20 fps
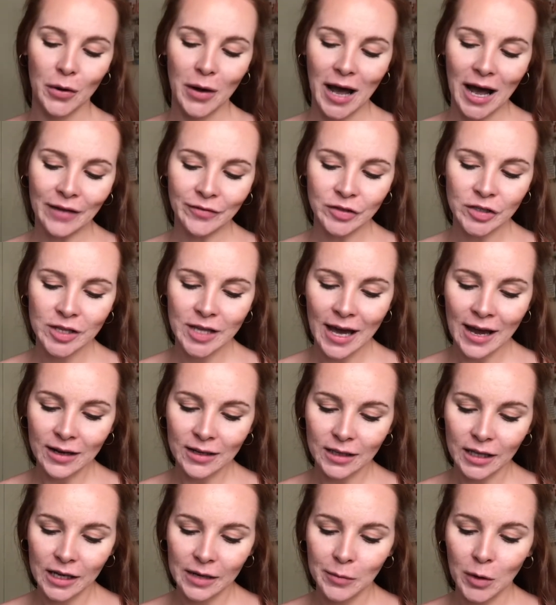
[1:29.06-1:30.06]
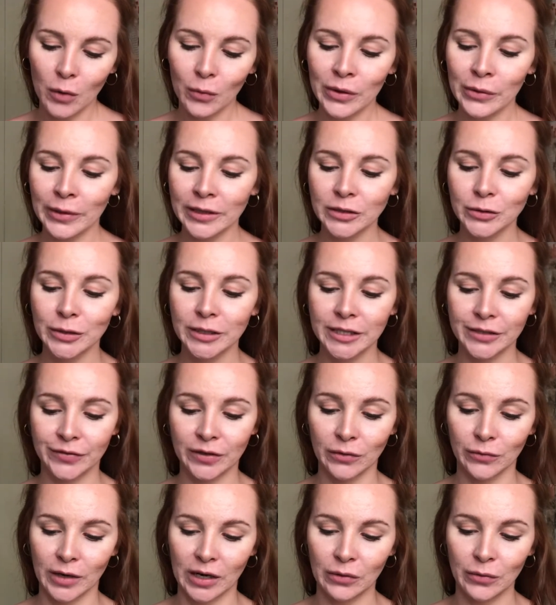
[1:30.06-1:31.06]
after that club, we went to a different
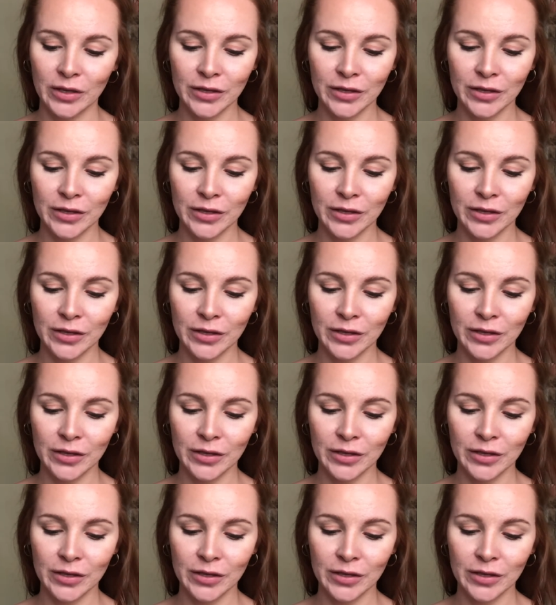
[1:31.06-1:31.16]
one with